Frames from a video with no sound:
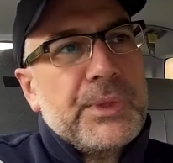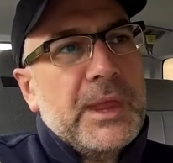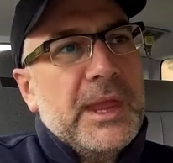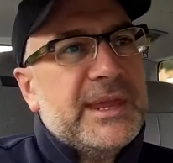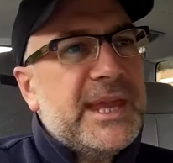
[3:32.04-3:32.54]

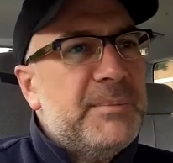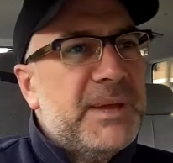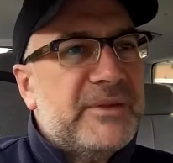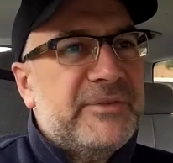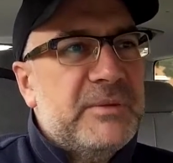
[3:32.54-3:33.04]
He came back
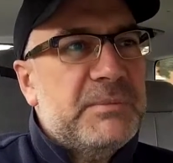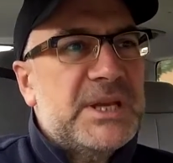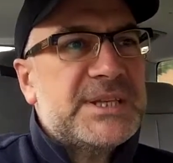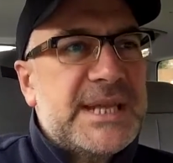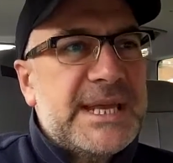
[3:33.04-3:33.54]
a few
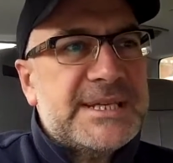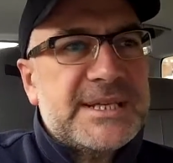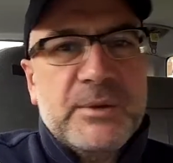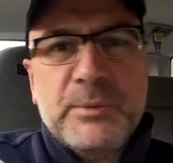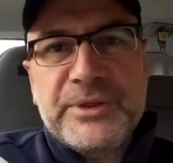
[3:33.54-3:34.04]
minutes later
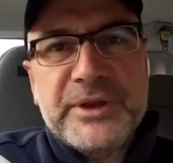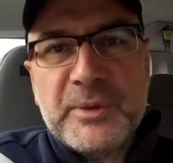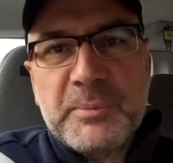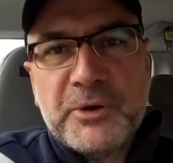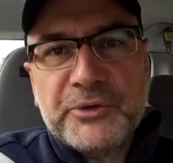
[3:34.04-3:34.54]
with another
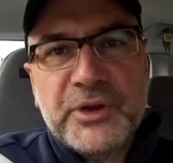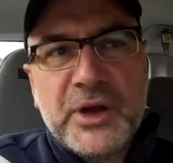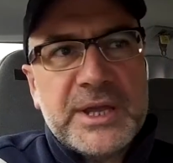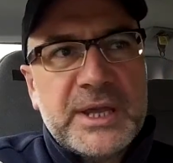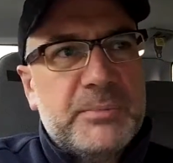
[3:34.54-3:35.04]
box of
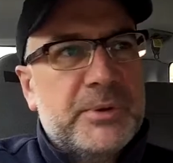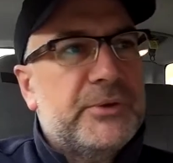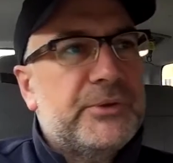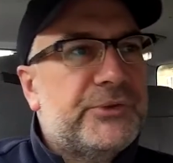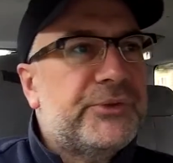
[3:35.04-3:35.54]
hiking
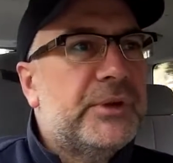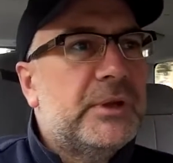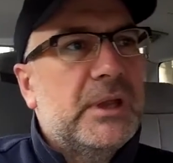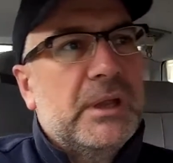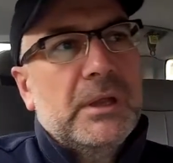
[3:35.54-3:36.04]
boots,
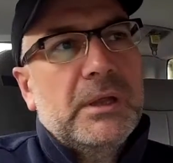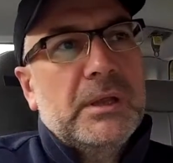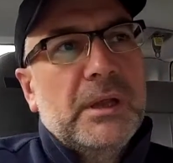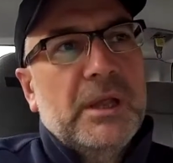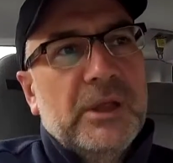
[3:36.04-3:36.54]

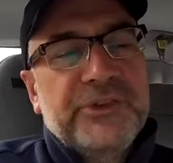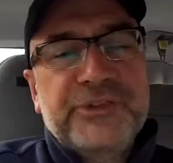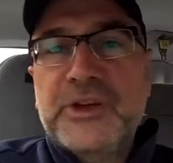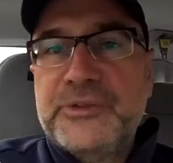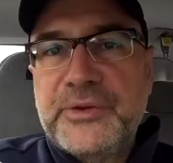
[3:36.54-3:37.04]

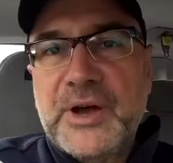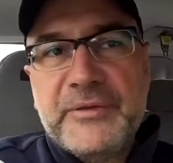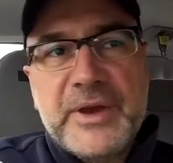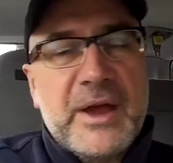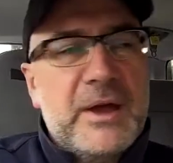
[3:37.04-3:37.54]
size
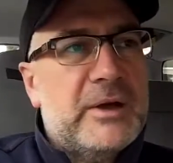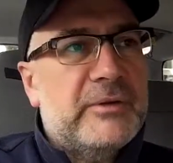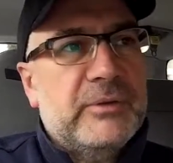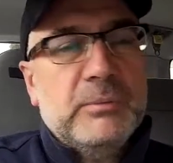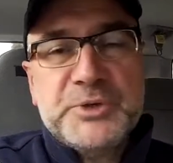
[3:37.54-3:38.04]
5.5,
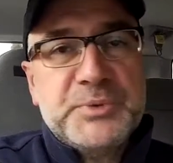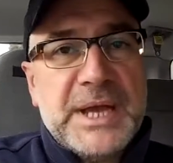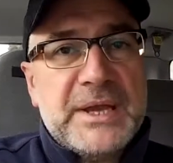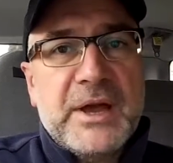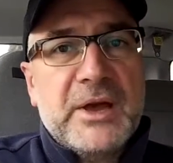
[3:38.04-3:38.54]
which we
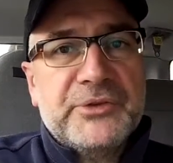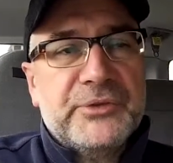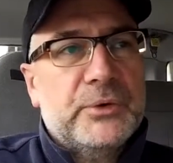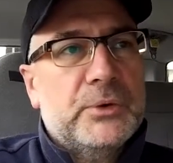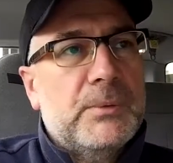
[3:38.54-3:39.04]
hadn't asked for.